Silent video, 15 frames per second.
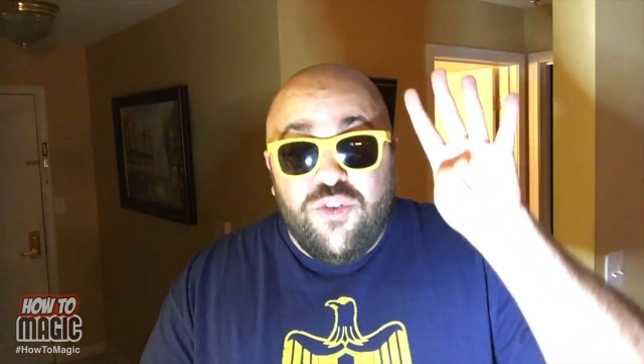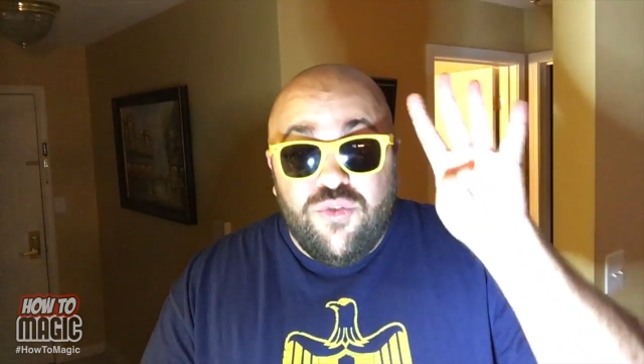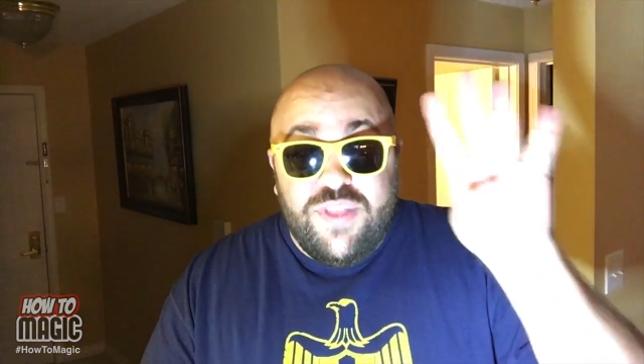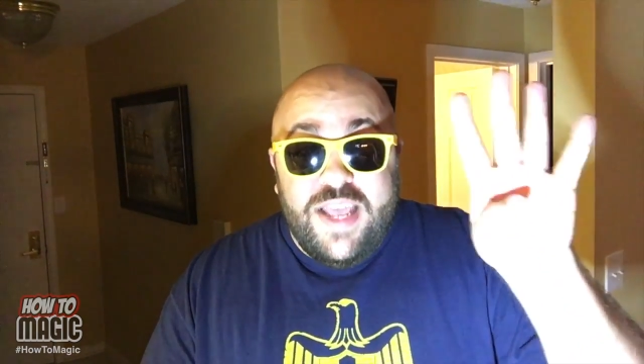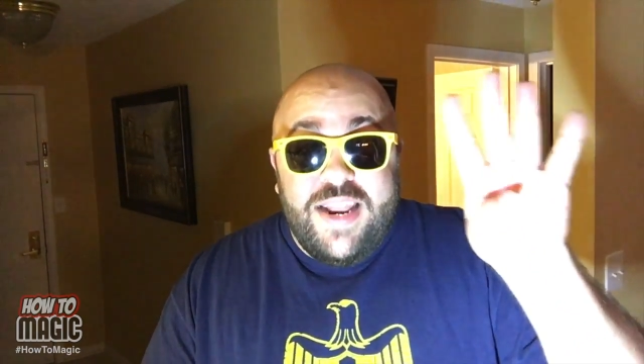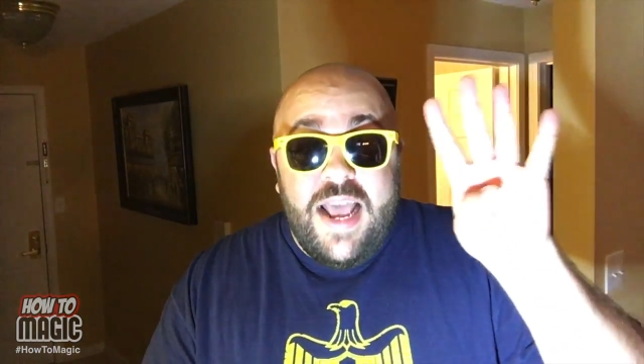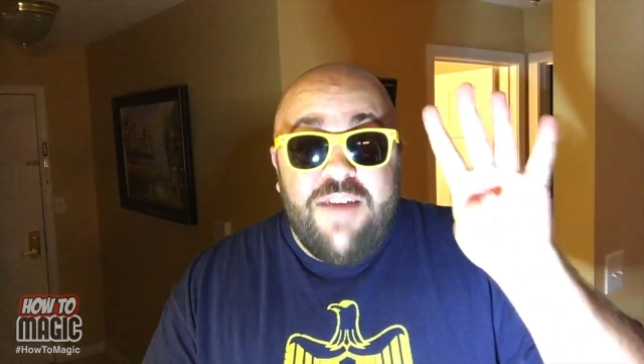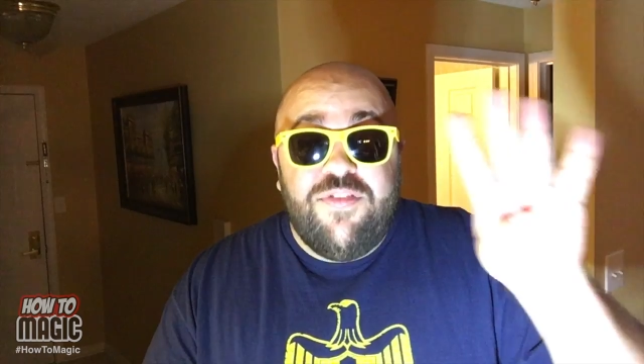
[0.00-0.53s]
You
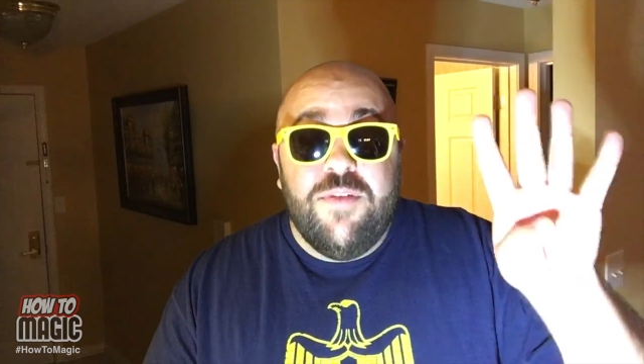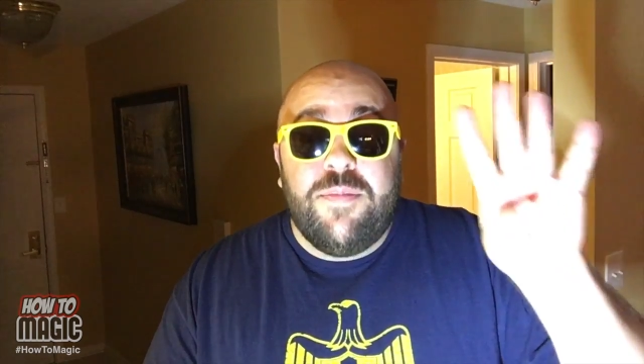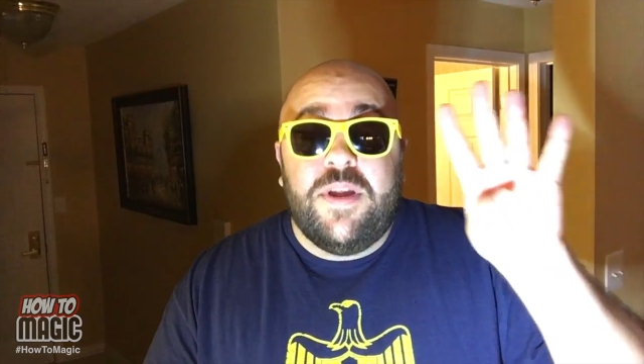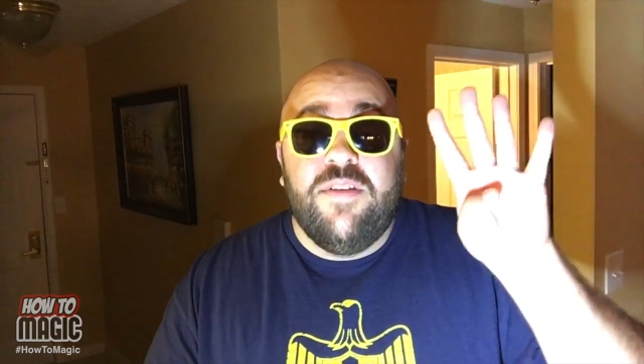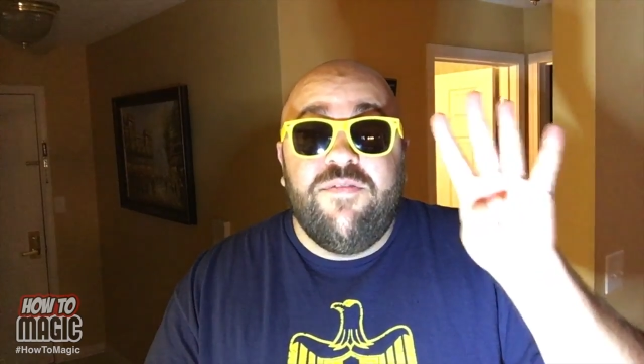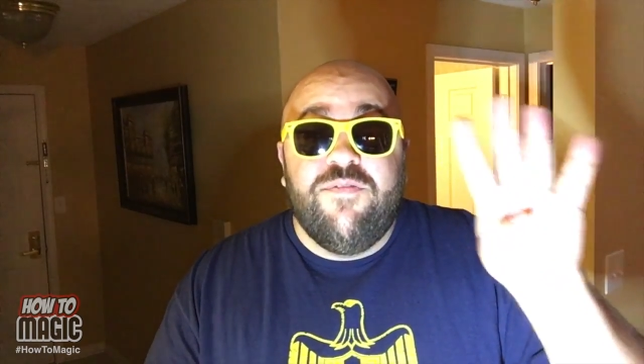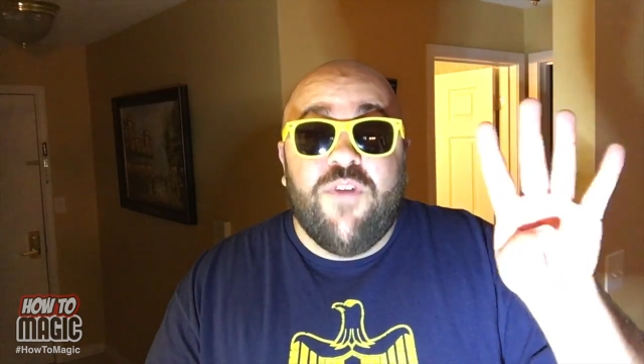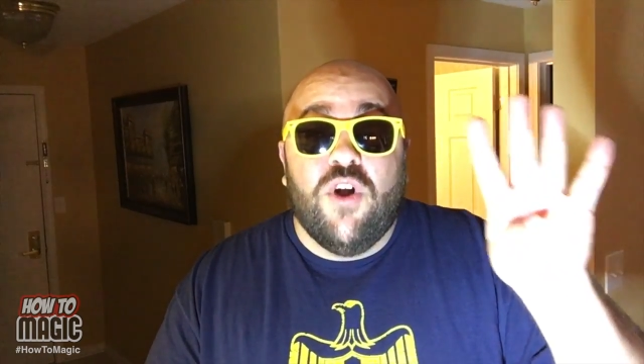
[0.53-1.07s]
then have them
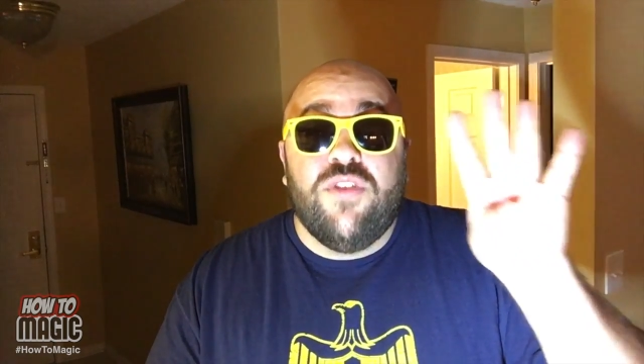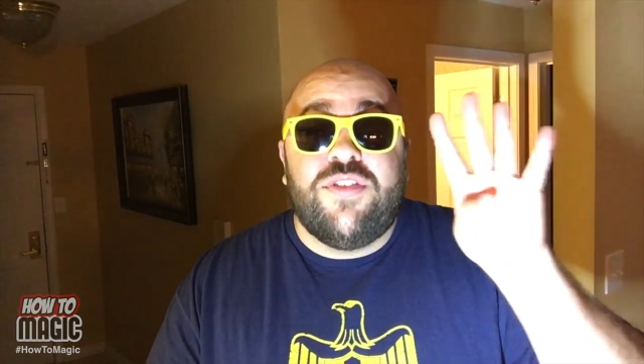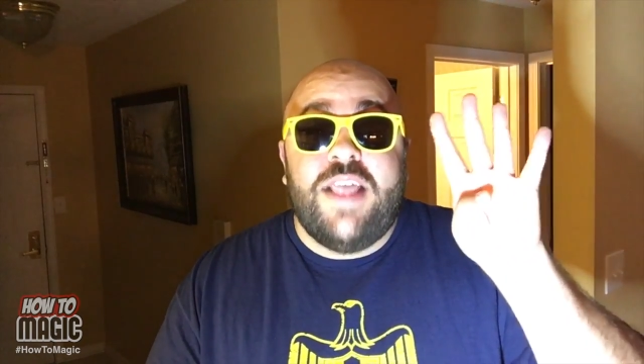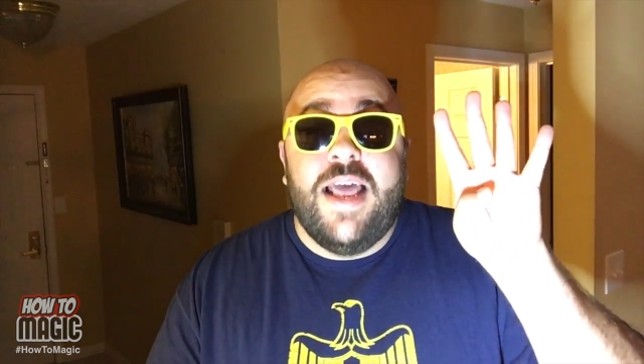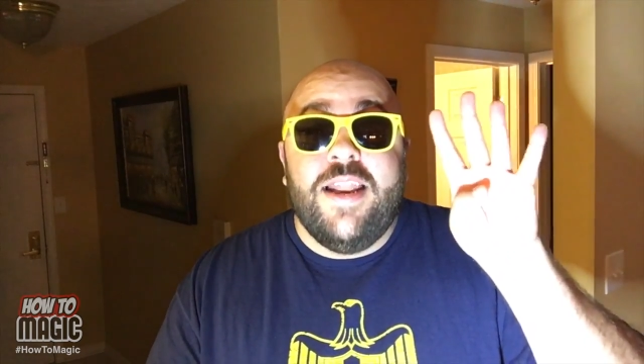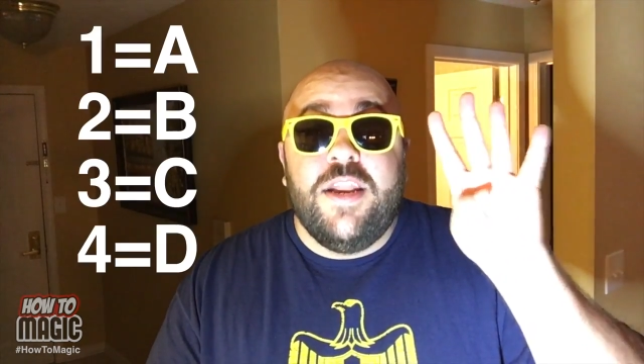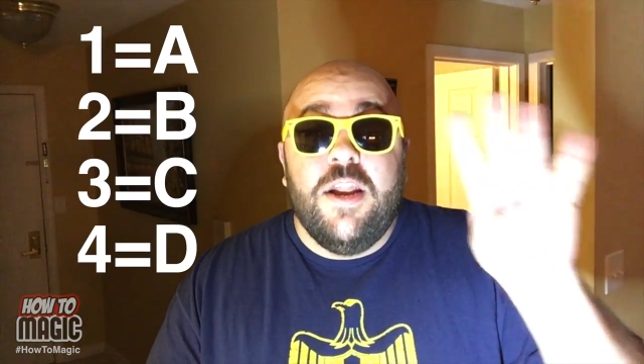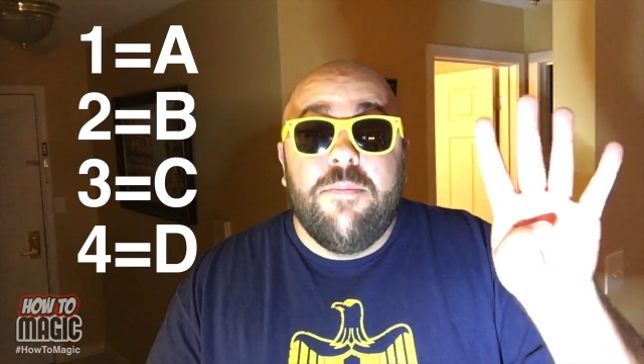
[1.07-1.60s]
convert
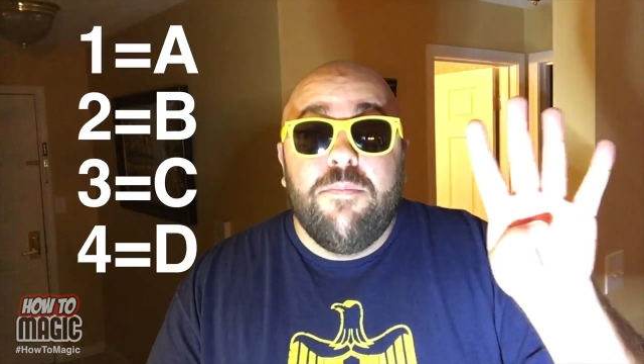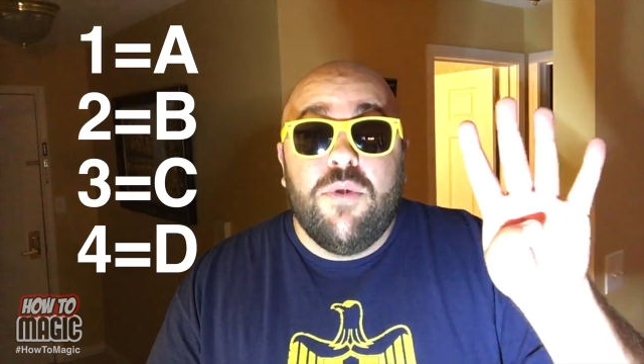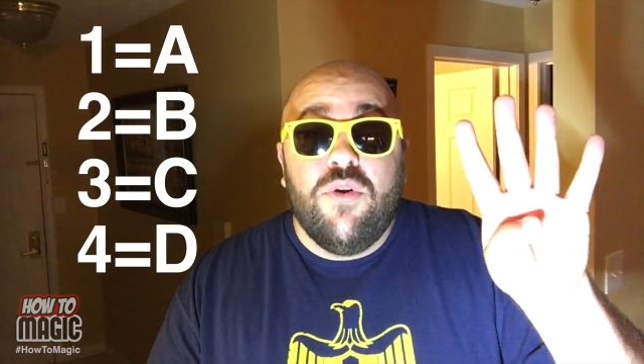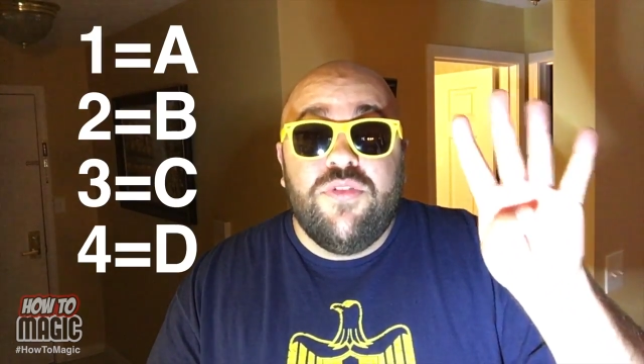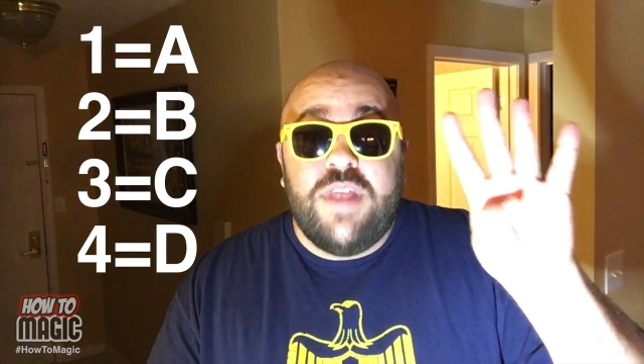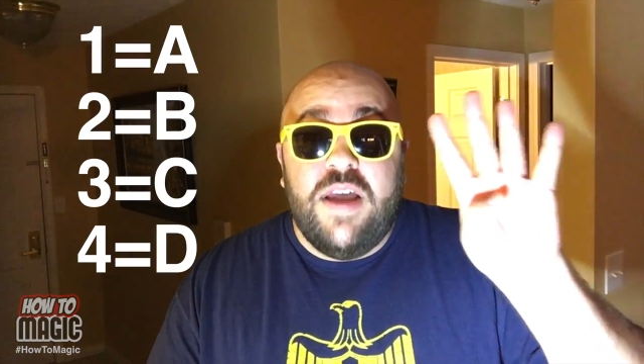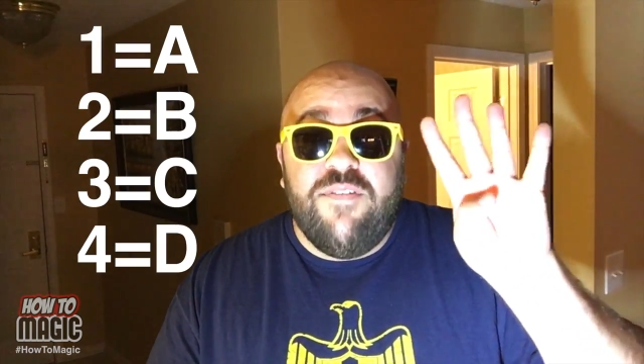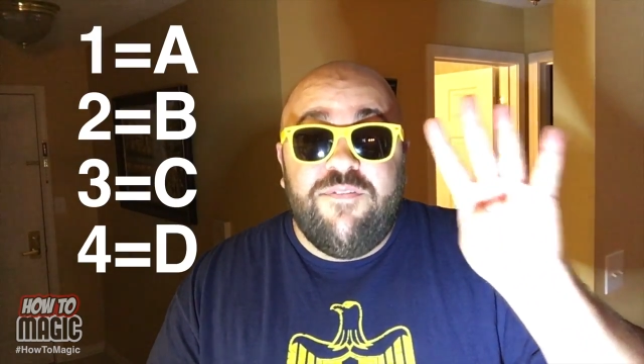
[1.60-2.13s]
that number,
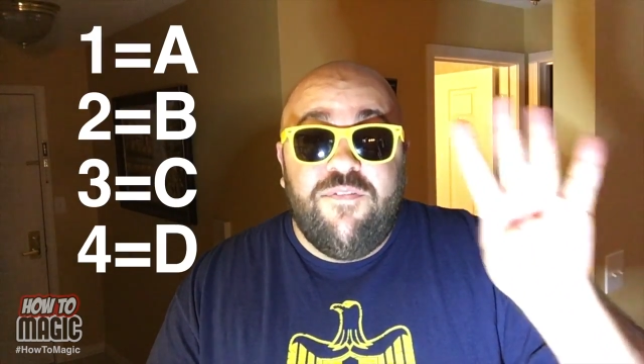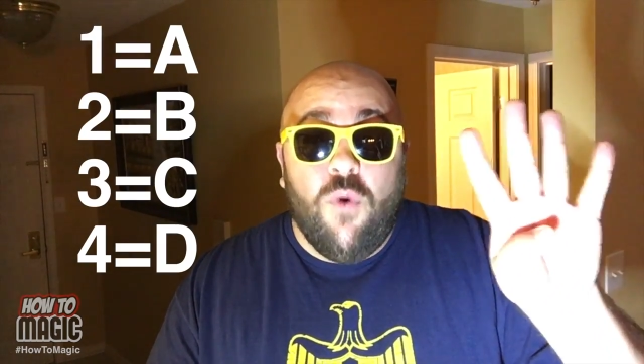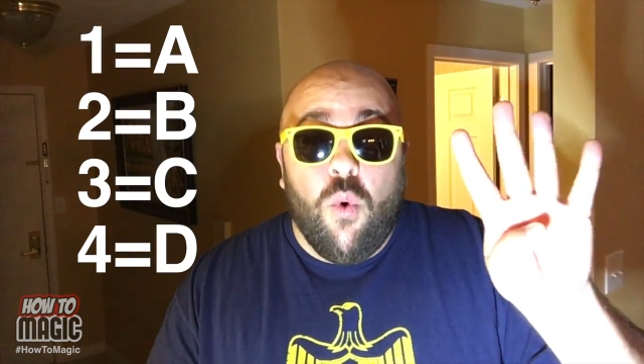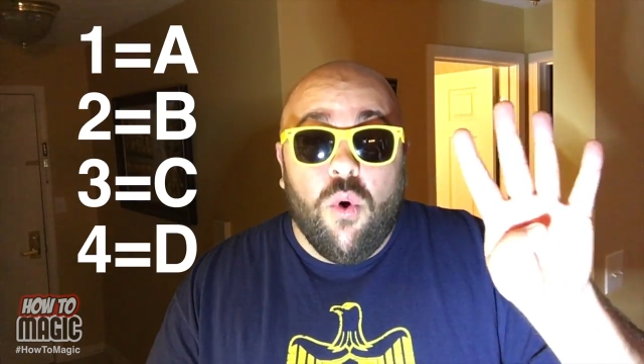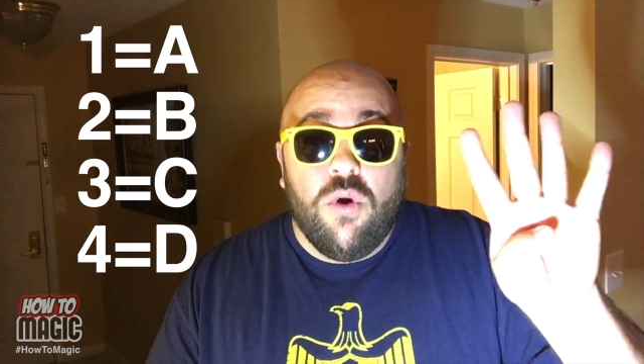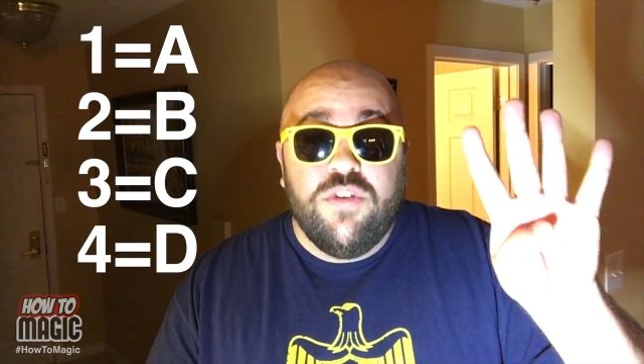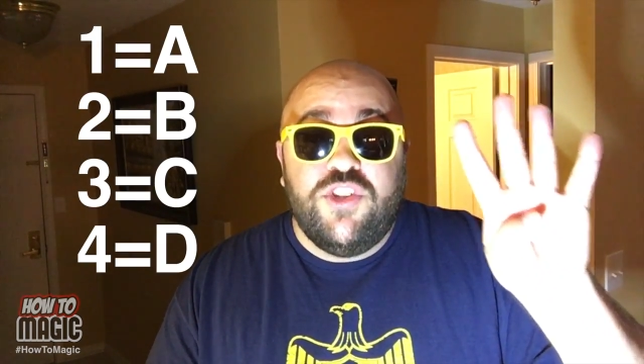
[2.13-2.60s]
that four,